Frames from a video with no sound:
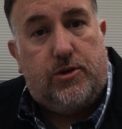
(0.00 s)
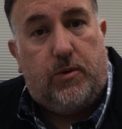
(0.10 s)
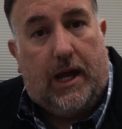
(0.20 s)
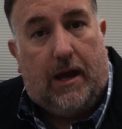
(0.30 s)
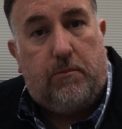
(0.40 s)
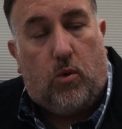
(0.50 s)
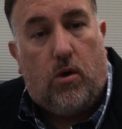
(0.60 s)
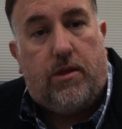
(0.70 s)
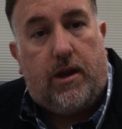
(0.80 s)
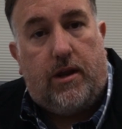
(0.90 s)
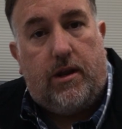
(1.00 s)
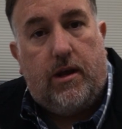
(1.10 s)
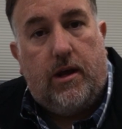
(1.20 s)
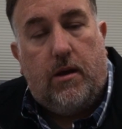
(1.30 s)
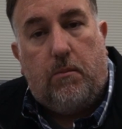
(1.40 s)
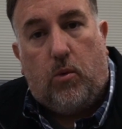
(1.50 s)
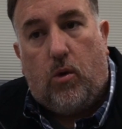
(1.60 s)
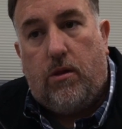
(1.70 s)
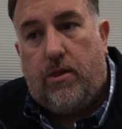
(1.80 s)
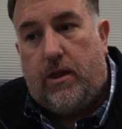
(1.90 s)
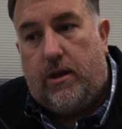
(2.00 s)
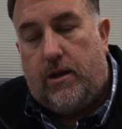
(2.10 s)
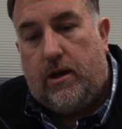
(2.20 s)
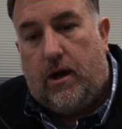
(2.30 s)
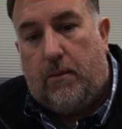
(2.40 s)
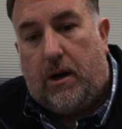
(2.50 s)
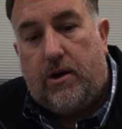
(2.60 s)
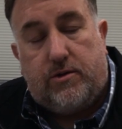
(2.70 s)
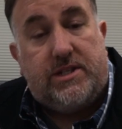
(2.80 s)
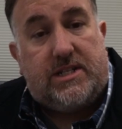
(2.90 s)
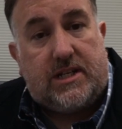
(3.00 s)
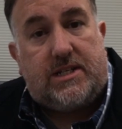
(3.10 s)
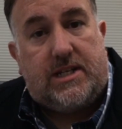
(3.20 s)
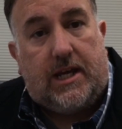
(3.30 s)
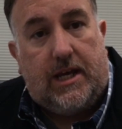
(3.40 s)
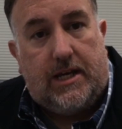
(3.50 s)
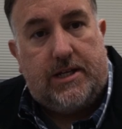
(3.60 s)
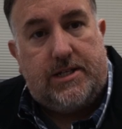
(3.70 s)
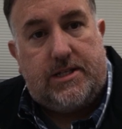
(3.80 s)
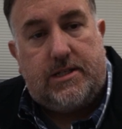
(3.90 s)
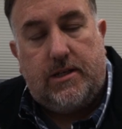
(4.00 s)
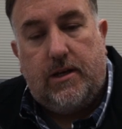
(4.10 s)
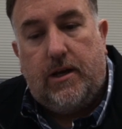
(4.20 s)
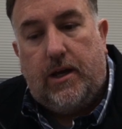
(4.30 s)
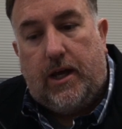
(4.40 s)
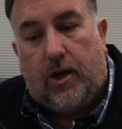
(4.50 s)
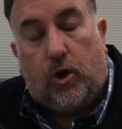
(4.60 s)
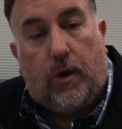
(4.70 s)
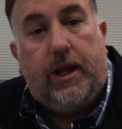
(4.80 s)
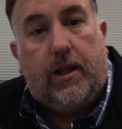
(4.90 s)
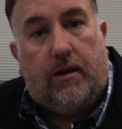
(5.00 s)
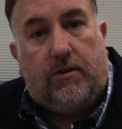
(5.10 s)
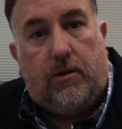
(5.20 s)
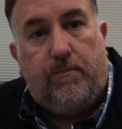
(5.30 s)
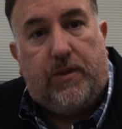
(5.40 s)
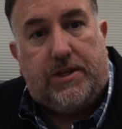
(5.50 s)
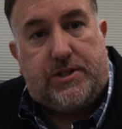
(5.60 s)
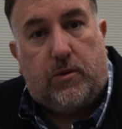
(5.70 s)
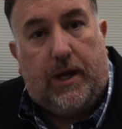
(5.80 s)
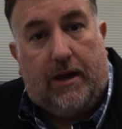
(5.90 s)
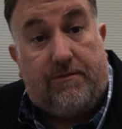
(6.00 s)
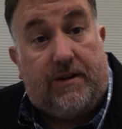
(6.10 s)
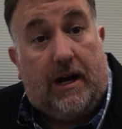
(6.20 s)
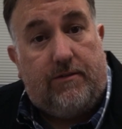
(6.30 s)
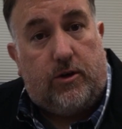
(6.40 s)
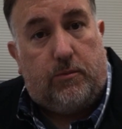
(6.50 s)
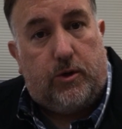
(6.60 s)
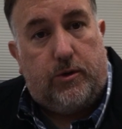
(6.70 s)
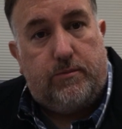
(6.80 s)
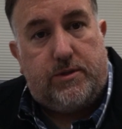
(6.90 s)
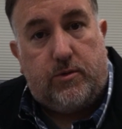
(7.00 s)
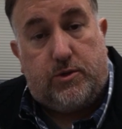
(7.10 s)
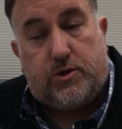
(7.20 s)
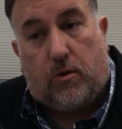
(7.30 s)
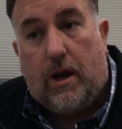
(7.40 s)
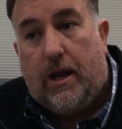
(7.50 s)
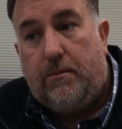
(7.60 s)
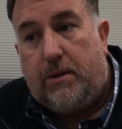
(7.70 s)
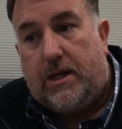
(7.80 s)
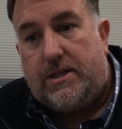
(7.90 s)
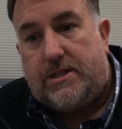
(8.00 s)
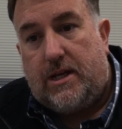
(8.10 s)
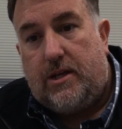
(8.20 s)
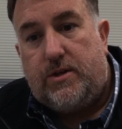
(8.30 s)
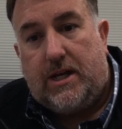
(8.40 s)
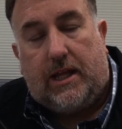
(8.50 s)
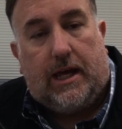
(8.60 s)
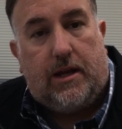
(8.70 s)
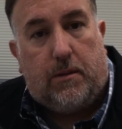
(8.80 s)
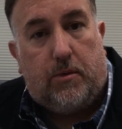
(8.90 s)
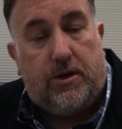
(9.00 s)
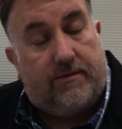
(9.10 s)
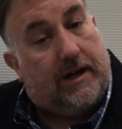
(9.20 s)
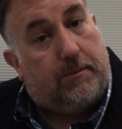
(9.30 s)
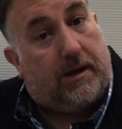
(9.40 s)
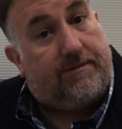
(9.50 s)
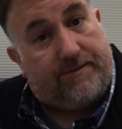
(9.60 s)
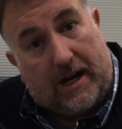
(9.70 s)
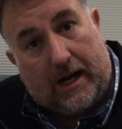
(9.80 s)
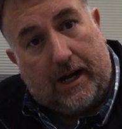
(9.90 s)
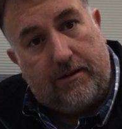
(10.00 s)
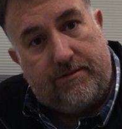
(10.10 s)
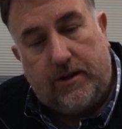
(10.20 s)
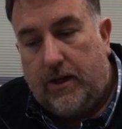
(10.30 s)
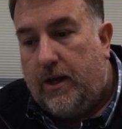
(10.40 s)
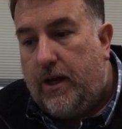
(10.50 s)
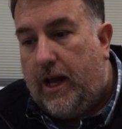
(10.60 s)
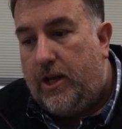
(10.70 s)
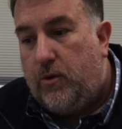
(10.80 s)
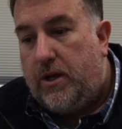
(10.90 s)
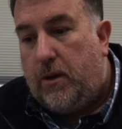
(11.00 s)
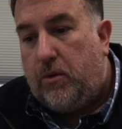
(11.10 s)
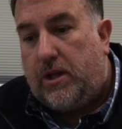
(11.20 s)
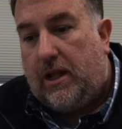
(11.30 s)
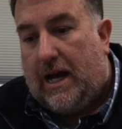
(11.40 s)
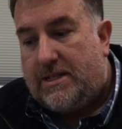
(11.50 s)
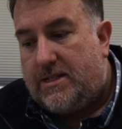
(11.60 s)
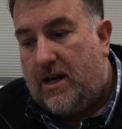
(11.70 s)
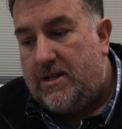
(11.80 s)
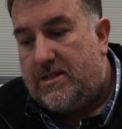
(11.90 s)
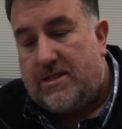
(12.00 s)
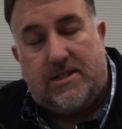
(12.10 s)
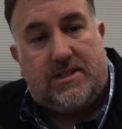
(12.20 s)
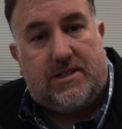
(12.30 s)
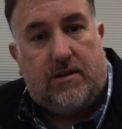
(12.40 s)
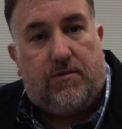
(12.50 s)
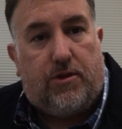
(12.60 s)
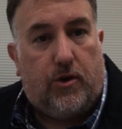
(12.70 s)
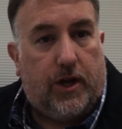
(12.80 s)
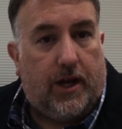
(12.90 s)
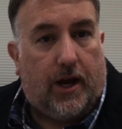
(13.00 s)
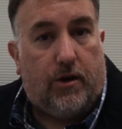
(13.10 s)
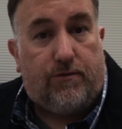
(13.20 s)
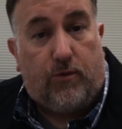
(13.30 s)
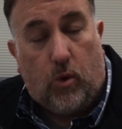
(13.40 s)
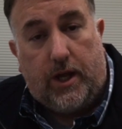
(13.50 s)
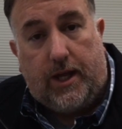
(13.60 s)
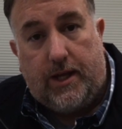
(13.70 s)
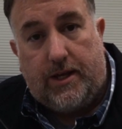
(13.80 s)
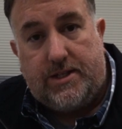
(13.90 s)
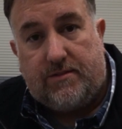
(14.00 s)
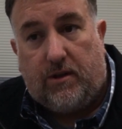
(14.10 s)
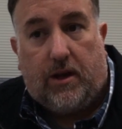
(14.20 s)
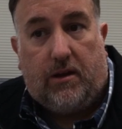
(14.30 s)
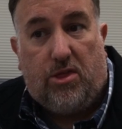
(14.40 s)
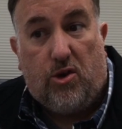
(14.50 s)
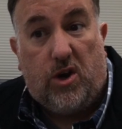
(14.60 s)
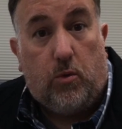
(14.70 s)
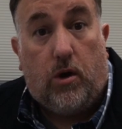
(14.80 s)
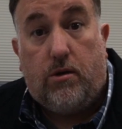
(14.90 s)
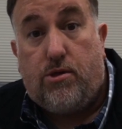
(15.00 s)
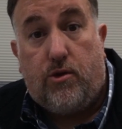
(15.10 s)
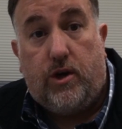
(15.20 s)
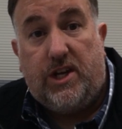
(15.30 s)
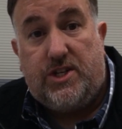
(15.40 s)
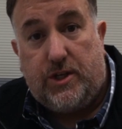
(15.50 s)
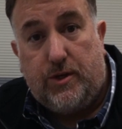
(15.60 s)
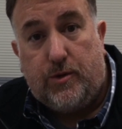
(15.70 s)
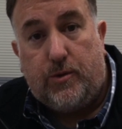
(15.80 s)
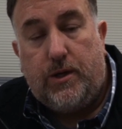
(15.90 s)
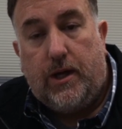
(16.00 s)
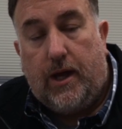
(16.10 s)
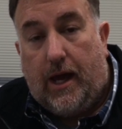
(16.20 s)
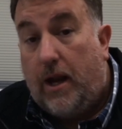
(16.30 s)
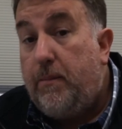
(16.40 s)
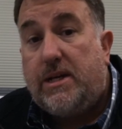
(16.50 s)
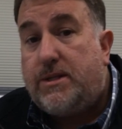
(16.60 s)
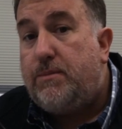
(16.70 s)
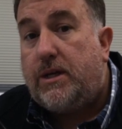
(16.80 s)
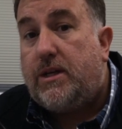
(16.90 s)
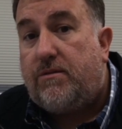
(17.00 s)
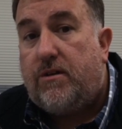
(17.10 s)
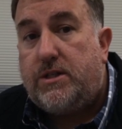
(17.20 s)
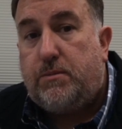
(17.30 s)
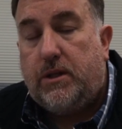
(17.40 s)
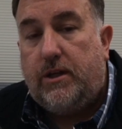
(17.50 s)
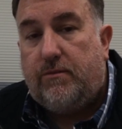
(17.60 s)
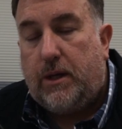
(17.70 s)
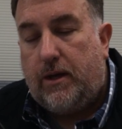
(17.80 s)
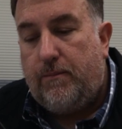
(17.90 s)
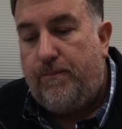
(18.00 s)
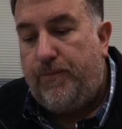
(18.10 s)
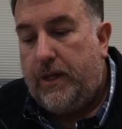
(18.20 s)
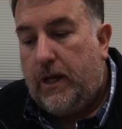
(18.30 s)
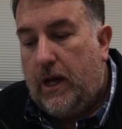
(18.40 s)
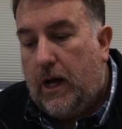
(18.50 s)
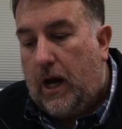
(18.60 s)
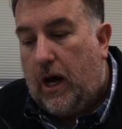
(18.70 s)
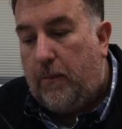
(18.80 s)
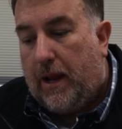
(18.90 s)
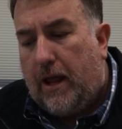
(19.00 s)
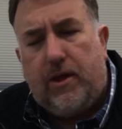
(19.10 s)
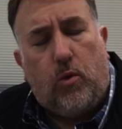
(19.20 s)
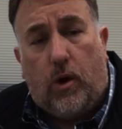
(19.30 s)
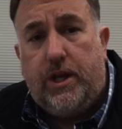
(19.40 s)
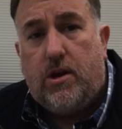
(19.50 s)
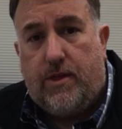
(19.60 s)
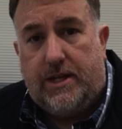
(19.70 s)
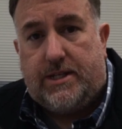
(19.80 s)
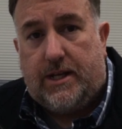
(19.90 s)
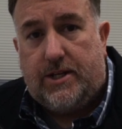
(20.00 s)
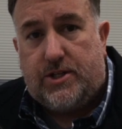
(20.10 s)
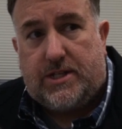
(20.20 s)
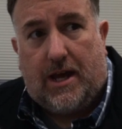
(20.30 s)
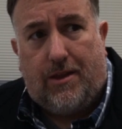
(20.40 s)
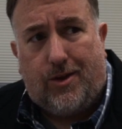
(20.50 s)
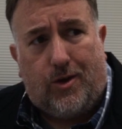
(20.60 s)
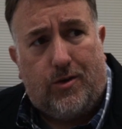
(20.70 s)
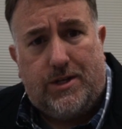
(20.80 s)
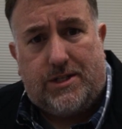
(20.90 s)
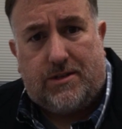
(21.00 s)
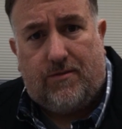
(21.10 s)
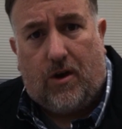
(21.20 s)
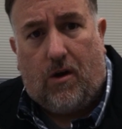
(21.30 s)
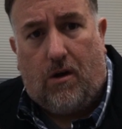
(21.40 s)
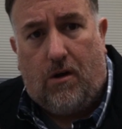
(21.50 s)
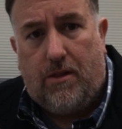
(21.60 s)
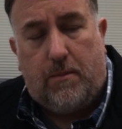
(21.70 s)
We had more than 160 kids in a grade level, and so we had 5 homerooms, which was great because then you take that number and divide it by 5, and you end up with class sizes instead of 39 or 40 kids of like 31 or 32, and it makes a big difference, believe me. And I think one year they did it just out of the goodness of their heart.